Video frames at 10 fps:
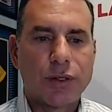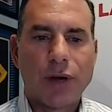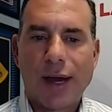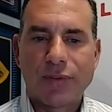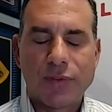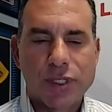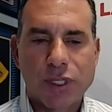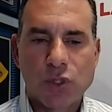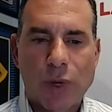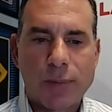You'll have to visit
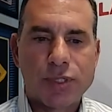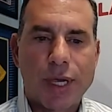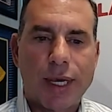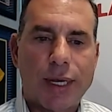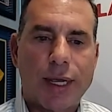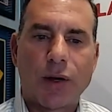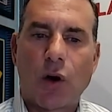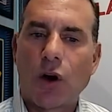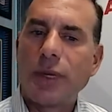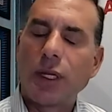his website at
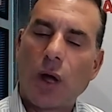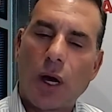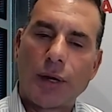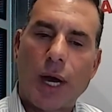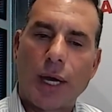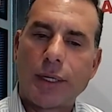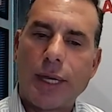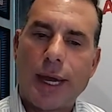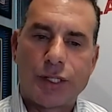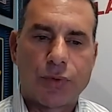
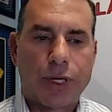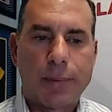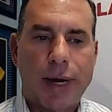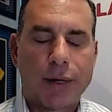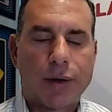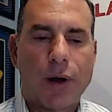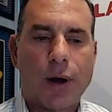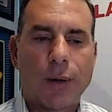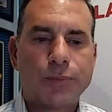rblaw.net to read about it all.